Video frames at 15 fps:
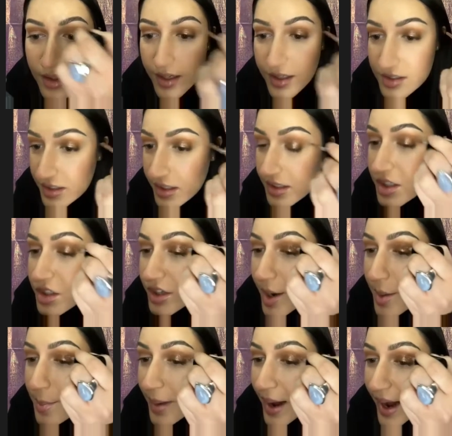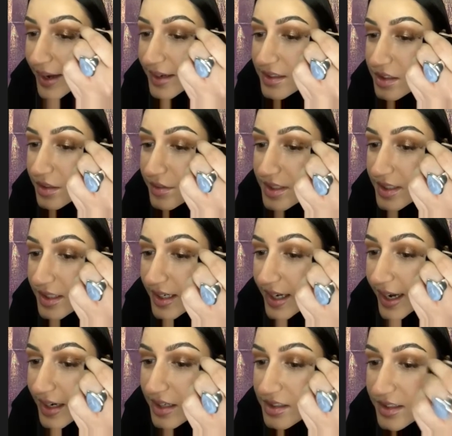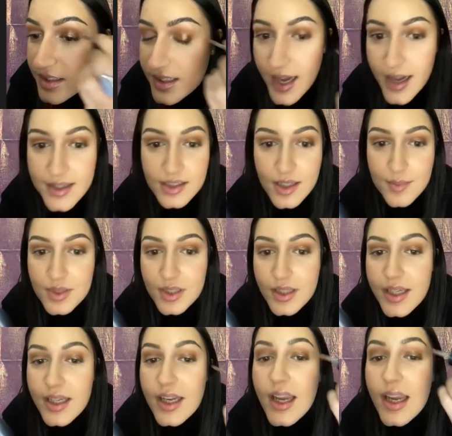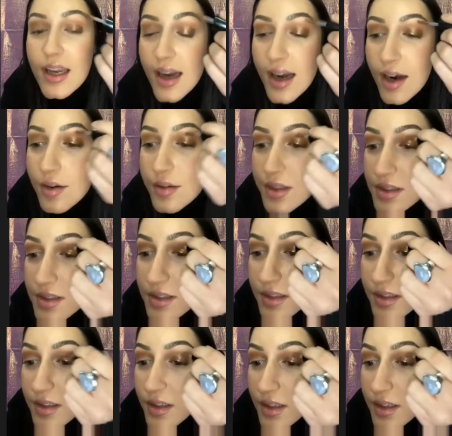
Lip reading: gonna dry matte, so it's gonna actually last up to like 8 hours.